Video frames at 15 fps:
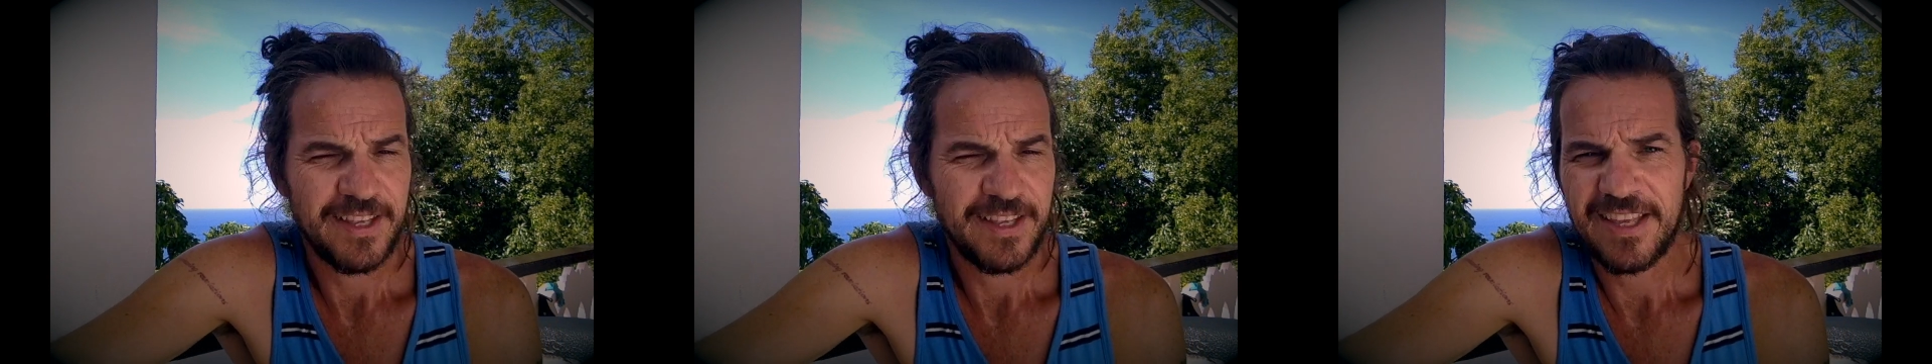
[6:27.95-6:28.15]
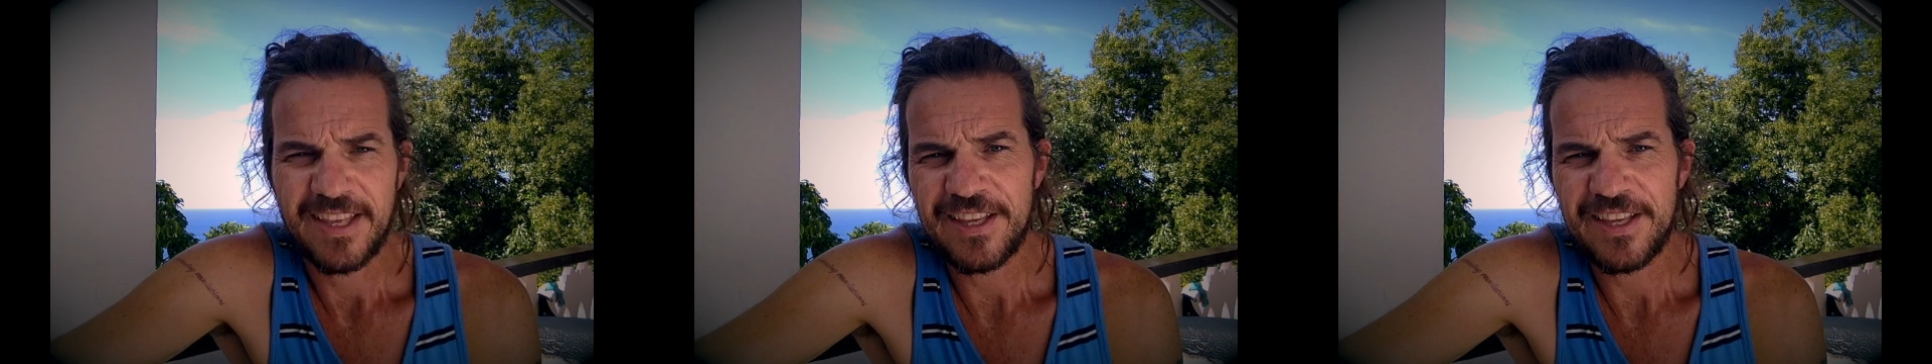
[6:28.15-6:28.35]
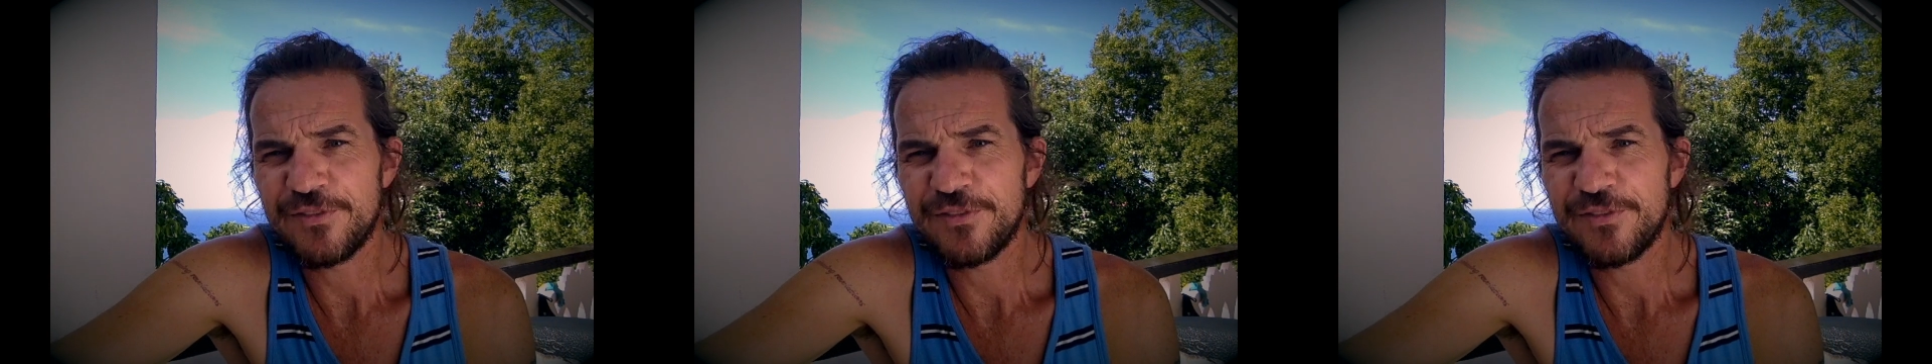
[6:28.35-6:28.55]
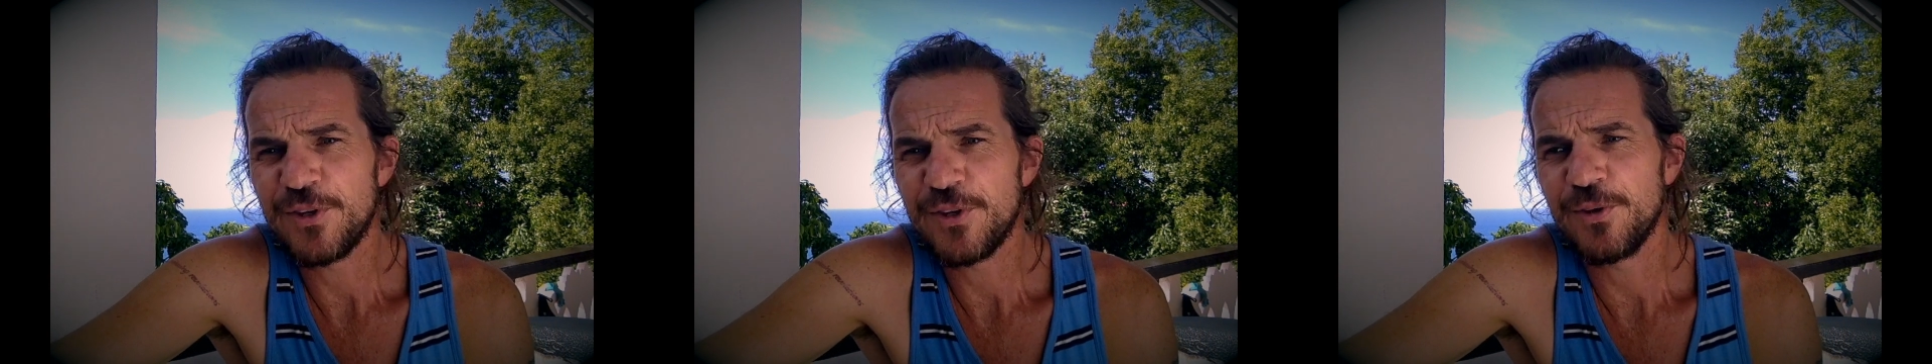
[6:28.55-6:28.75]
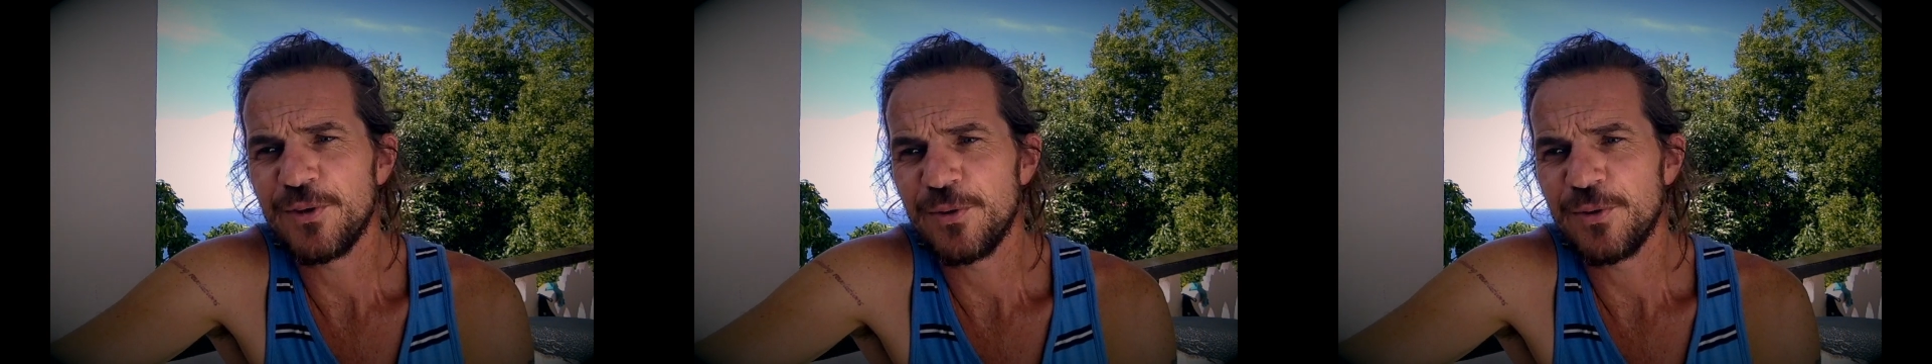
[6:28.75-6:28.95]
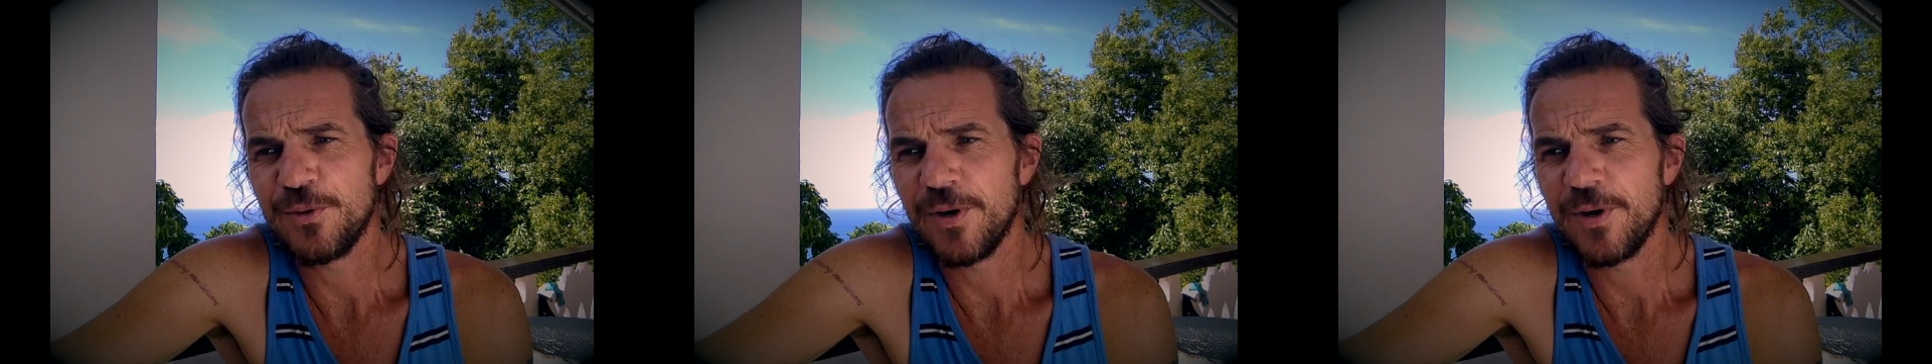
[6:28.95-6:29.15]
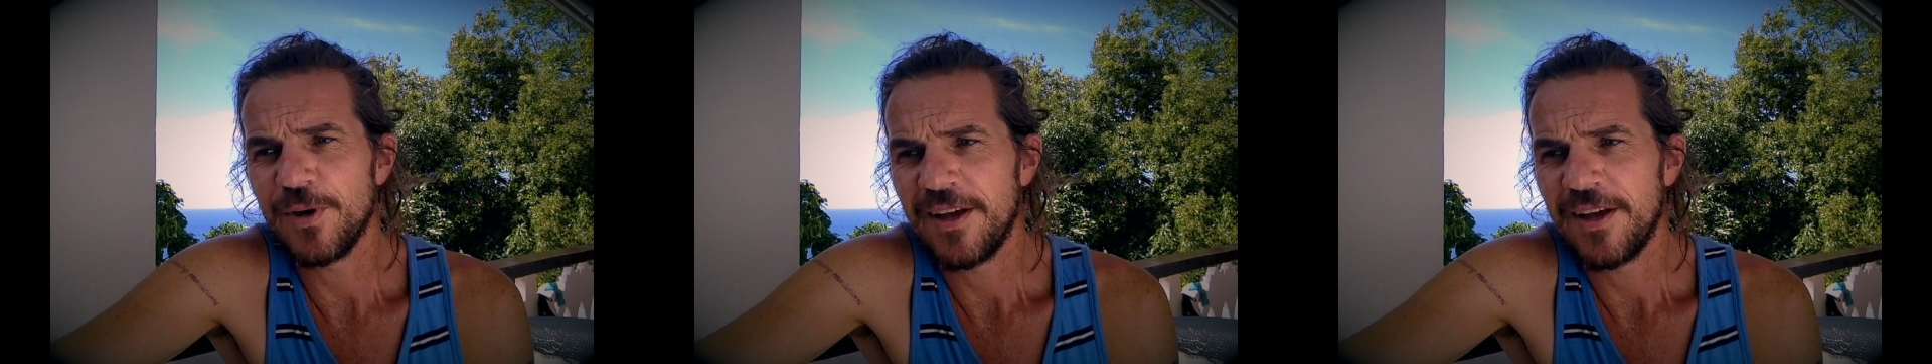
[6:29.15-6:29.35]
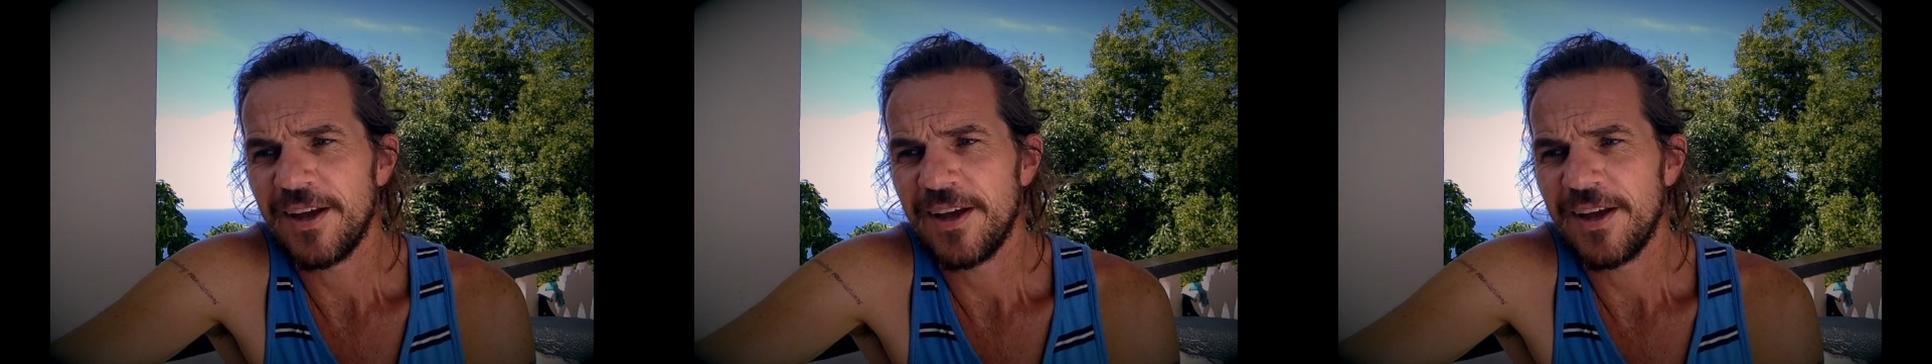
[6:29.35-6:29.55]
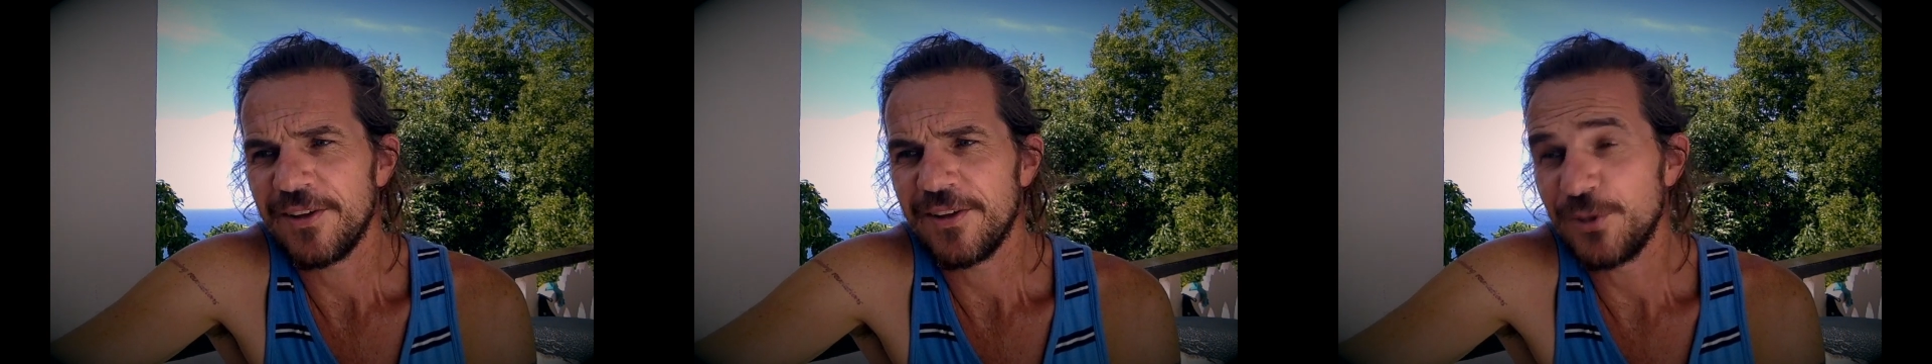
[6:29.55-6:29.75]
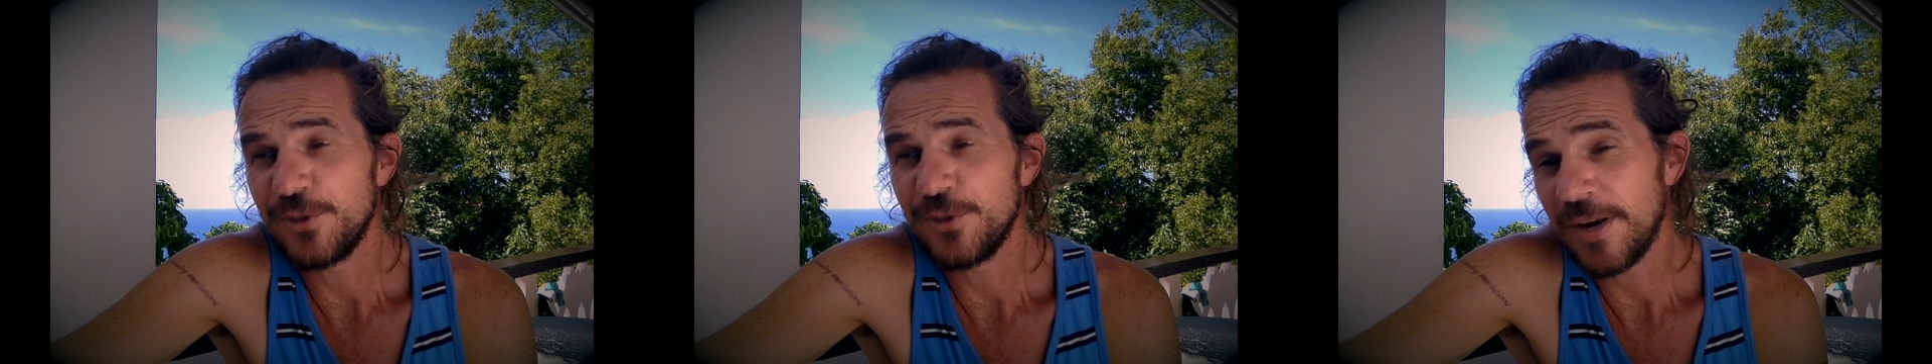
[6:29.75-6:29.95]
If you
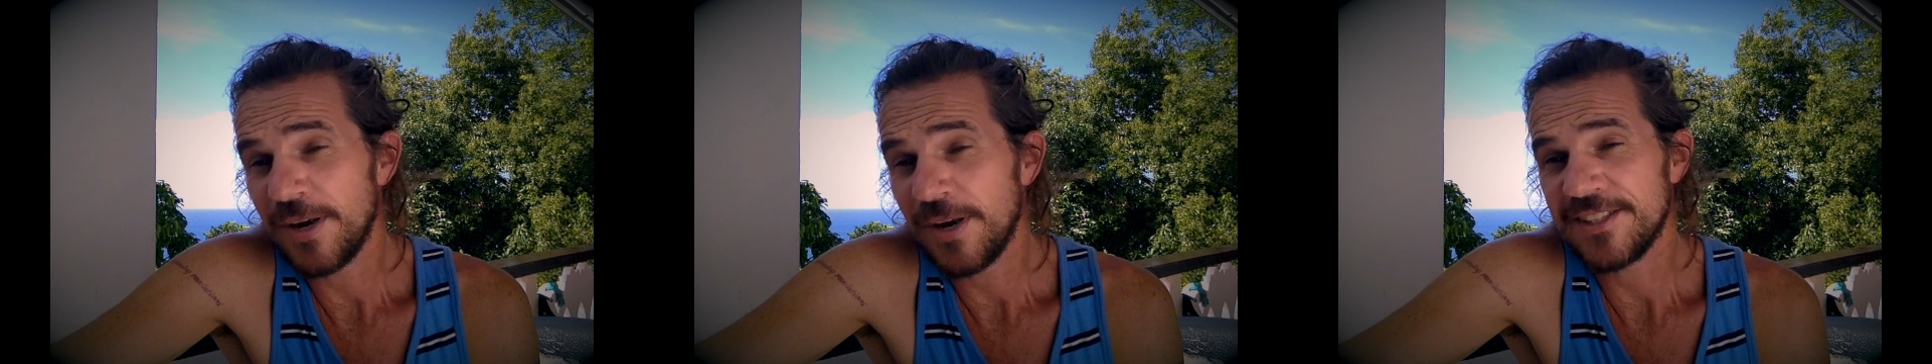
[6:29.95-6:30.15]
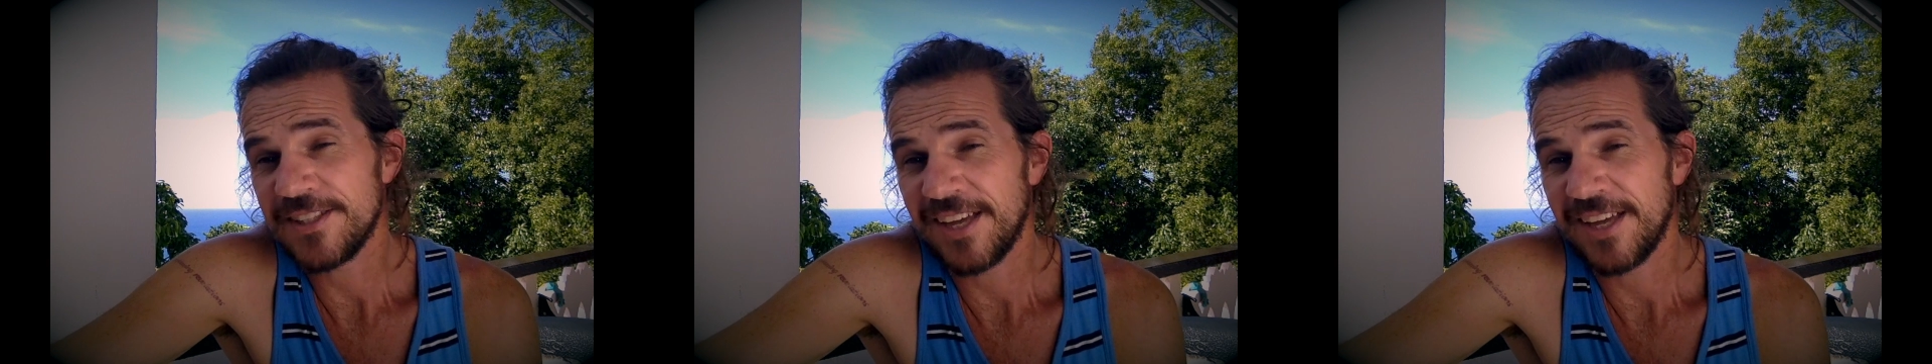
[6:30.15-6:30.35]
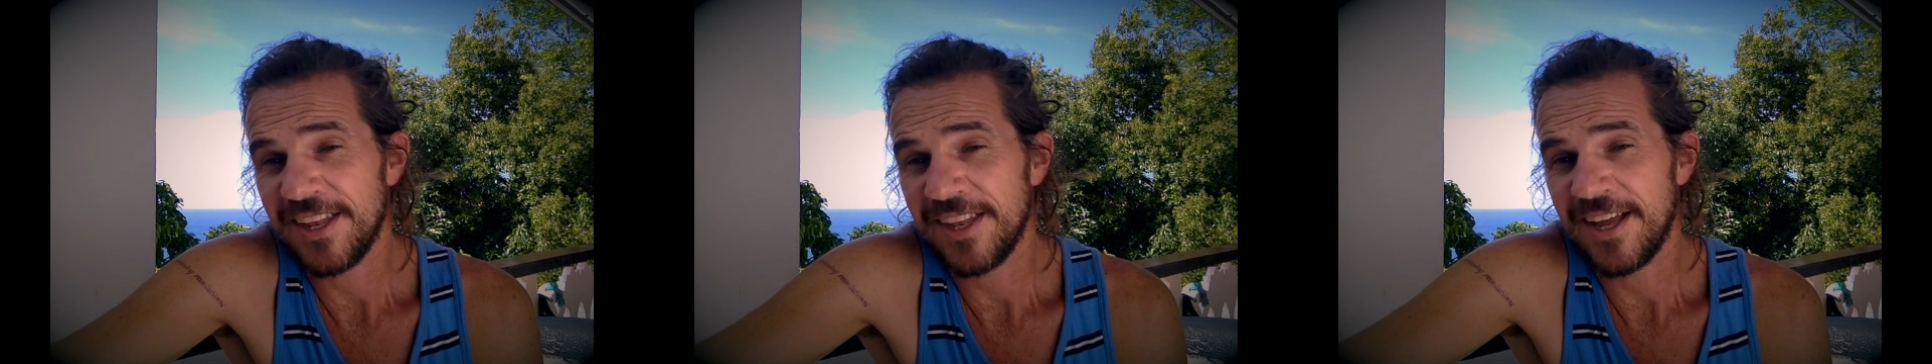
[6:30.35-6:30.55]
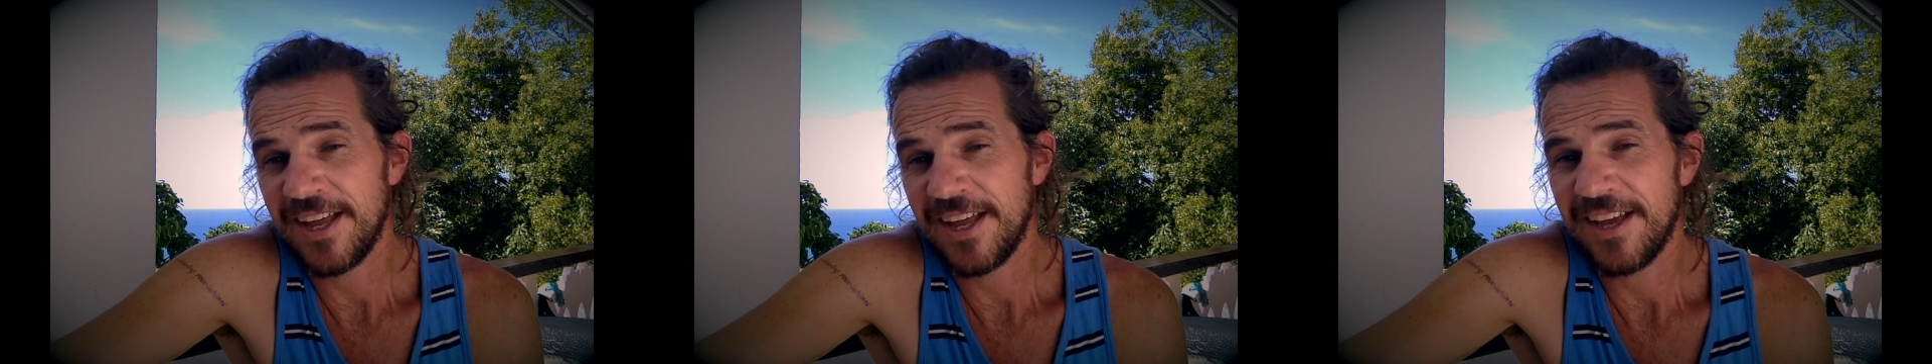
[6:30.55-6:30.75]
do manage to get there